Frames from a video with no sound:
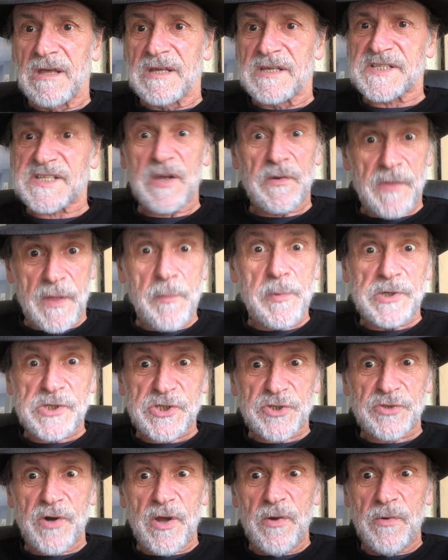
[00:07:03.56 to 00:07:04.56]
So they were
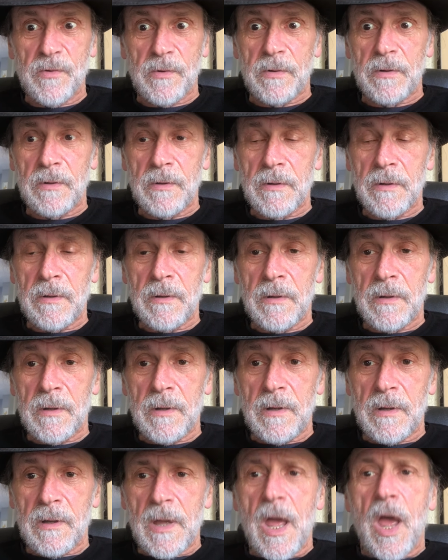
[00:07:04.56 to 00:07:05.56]
true.
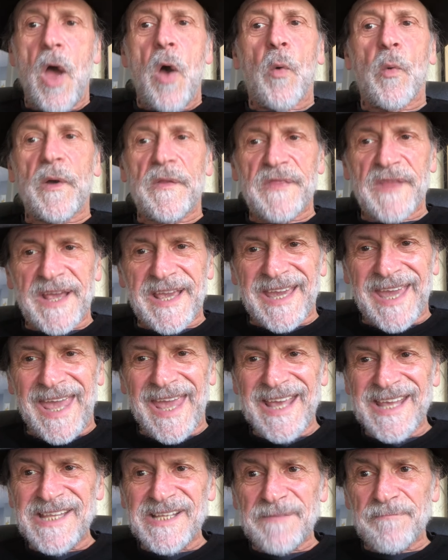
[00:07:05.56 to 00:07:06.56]
When
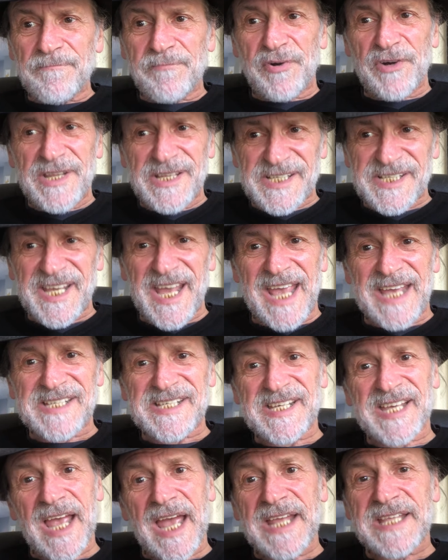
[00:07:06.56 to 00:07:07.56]
the
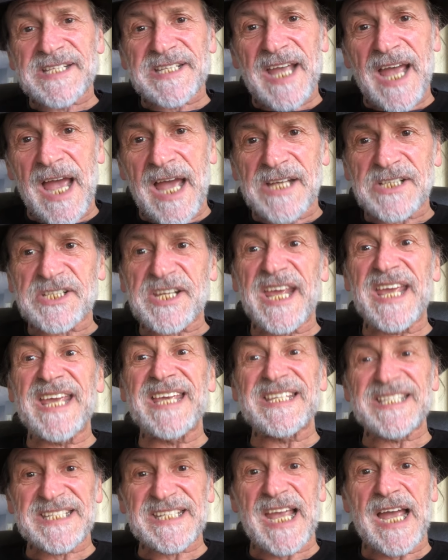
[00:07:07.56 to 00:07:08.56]
princess had touched
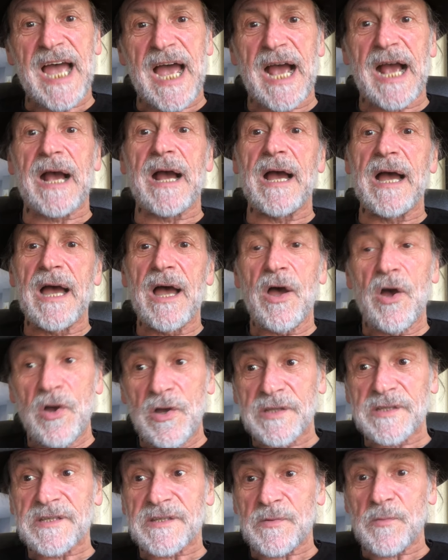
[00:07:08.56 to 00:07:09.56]
his tongue
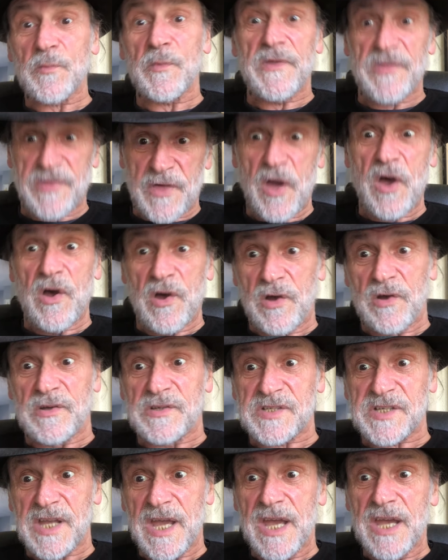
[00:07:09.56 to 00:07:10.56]
with
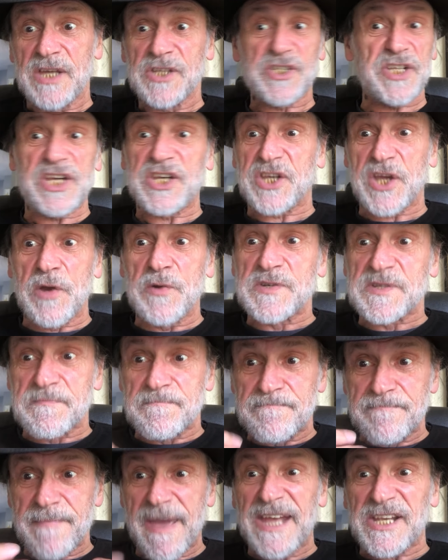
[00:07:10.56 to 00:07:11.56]
hers, she'd use
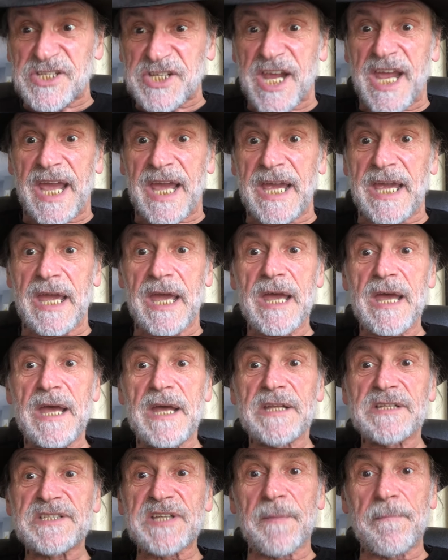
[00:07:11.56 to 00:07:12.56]
magic
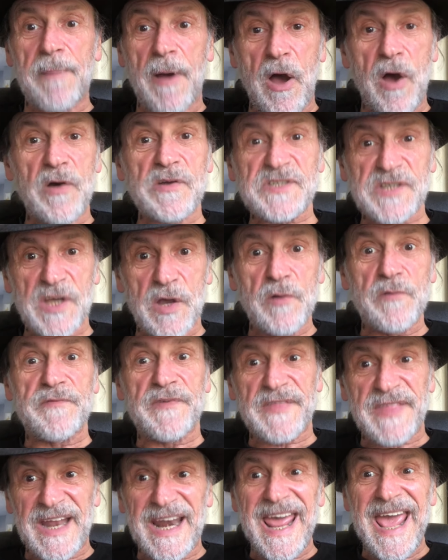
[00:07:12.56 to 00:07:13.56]
to pass
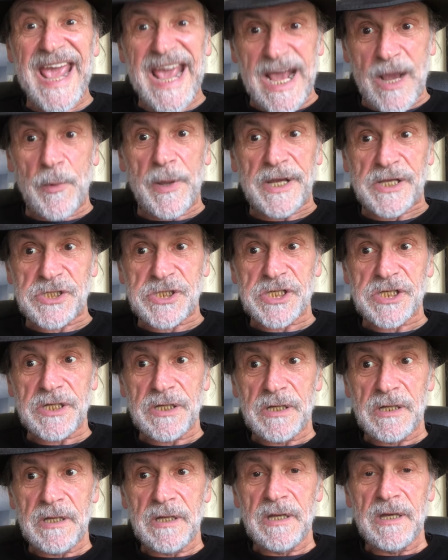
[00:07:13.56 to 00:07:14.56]
over the language.
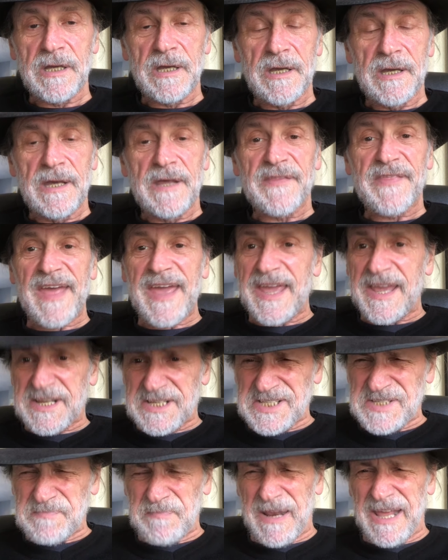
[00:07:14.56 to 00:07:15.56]
That
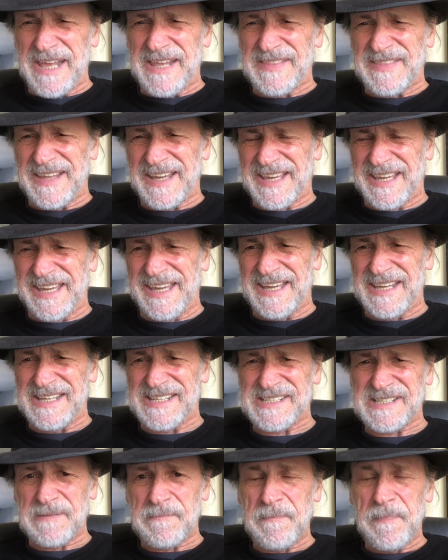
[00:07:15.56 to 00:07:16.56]
explained the
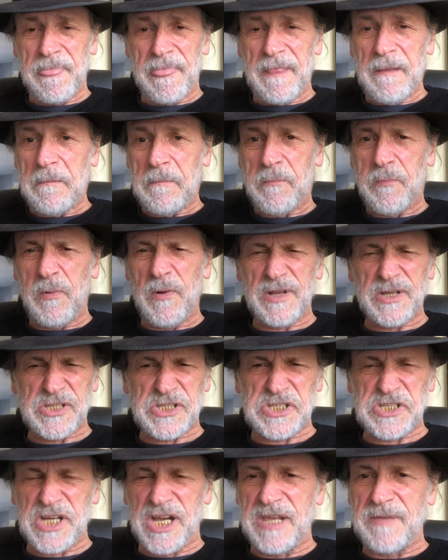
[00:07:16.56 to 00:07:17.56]
kiss. What a
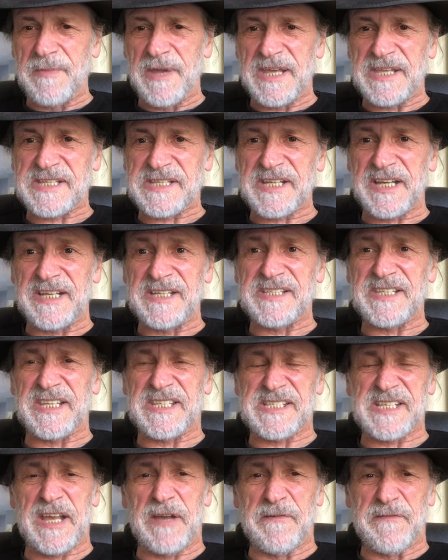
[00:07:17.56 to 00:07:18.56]
shame it
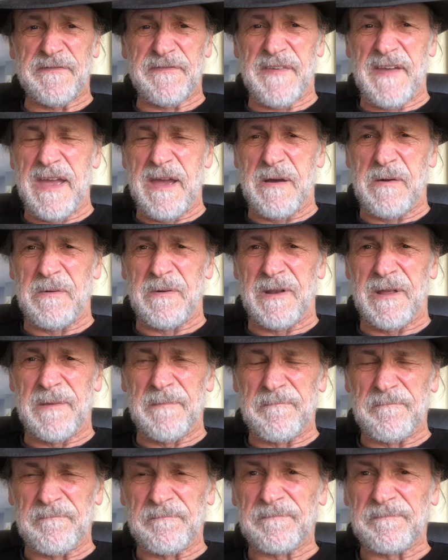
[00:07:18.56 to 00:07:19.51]
tasted so foul.